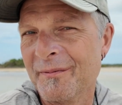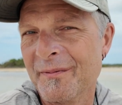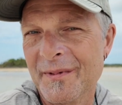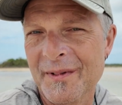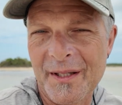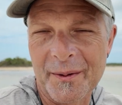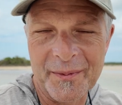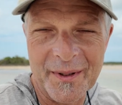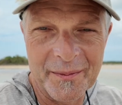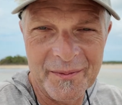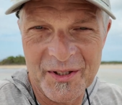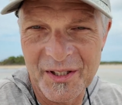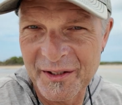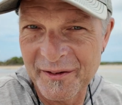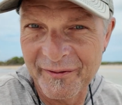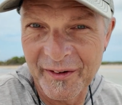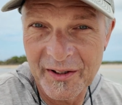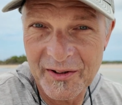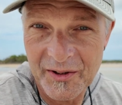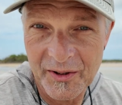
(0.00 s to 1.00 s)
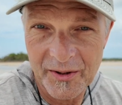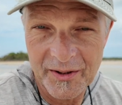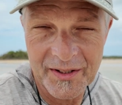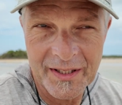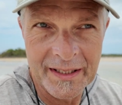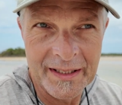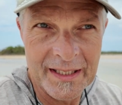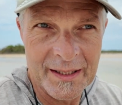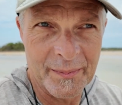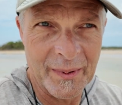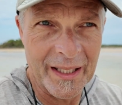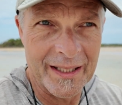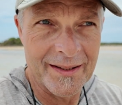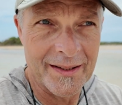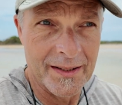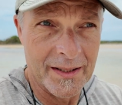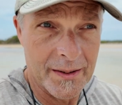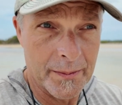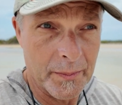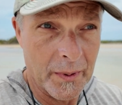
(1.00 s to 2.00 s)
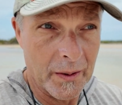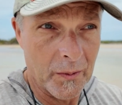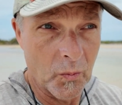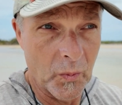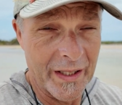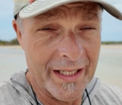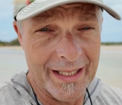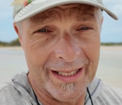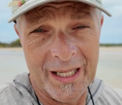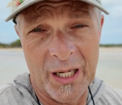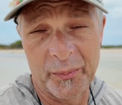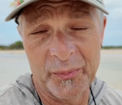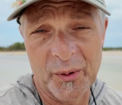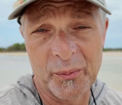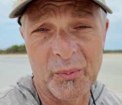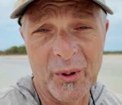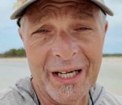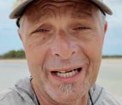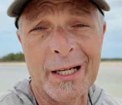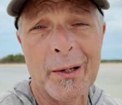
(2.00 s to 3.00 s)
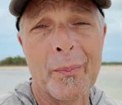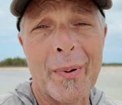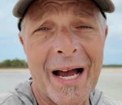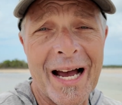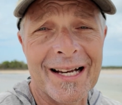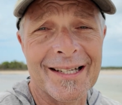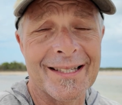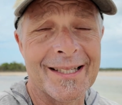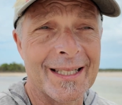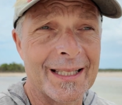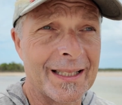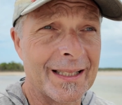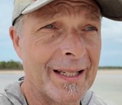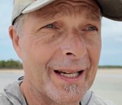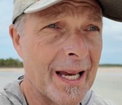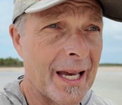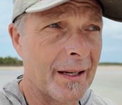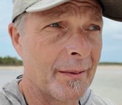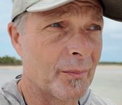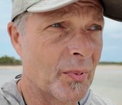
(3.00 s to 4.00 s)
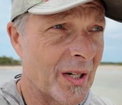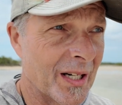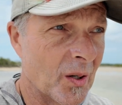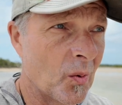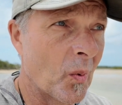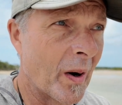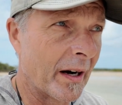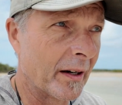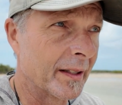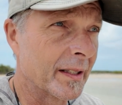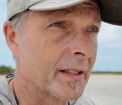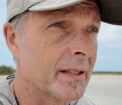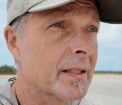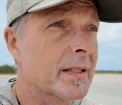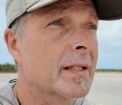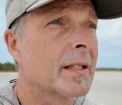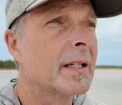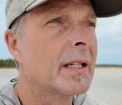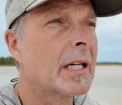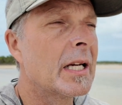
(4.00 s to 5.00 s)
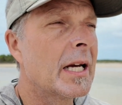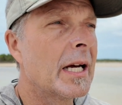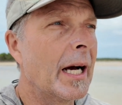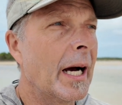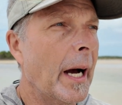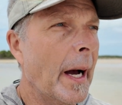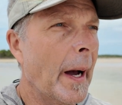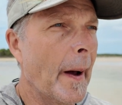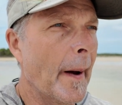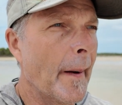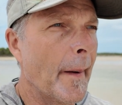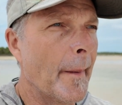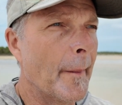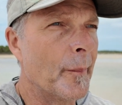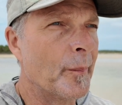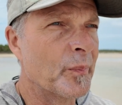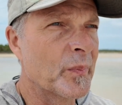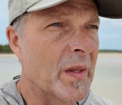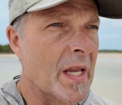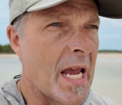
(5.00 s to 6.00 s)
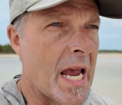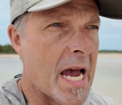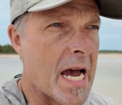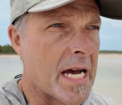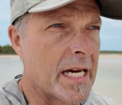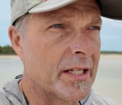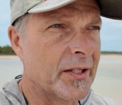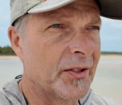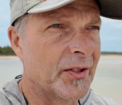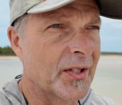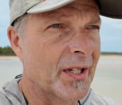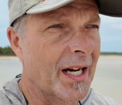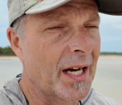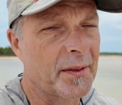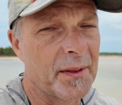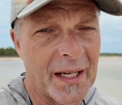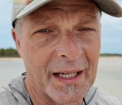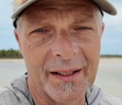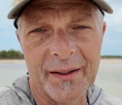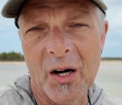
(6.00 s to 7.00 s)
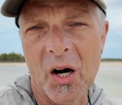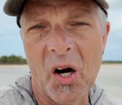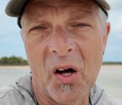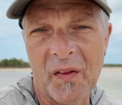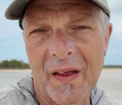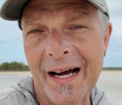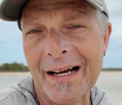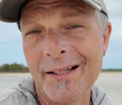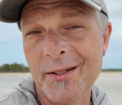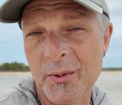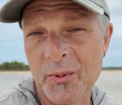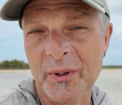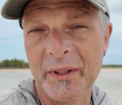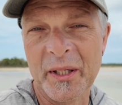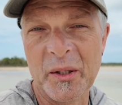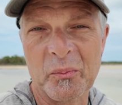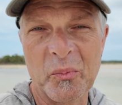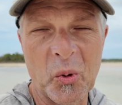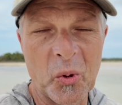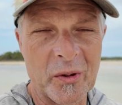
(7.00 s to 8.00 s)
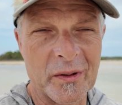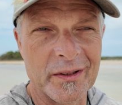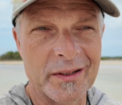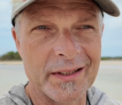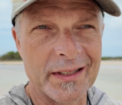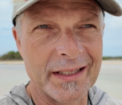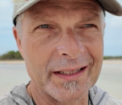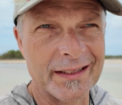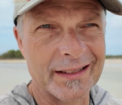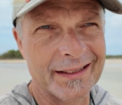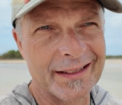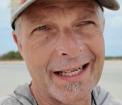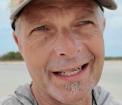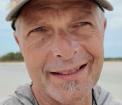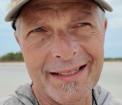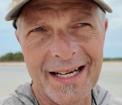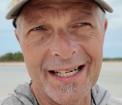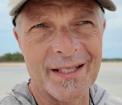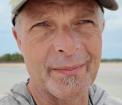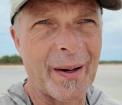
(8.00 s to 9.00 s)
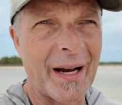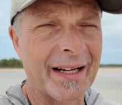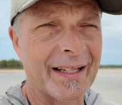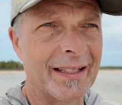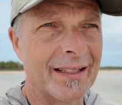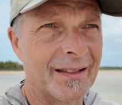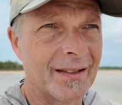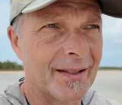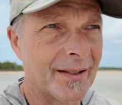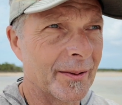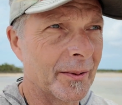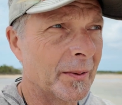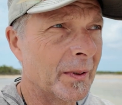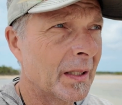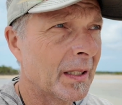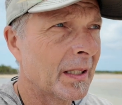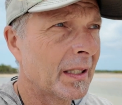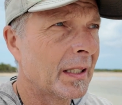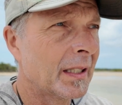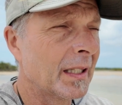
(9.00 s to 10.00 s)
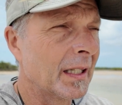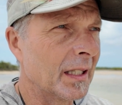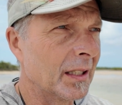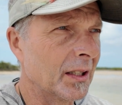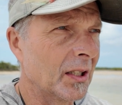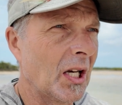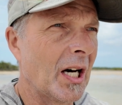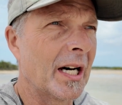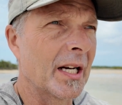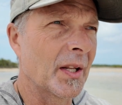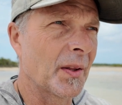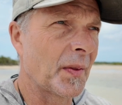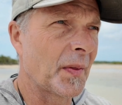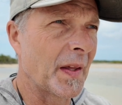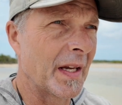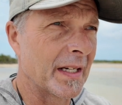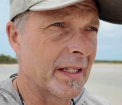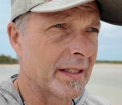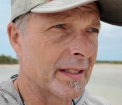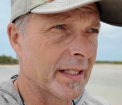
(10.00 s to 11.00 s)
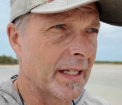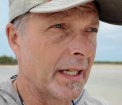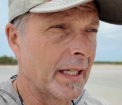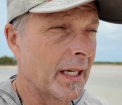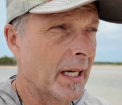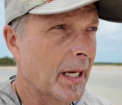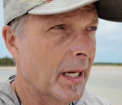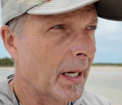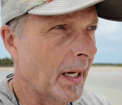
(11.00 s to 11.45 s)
sometimes just visitors in these places, but we can help to bring capacity and bring awareness. And I think all that's really important. And that ties back into a lot of things that,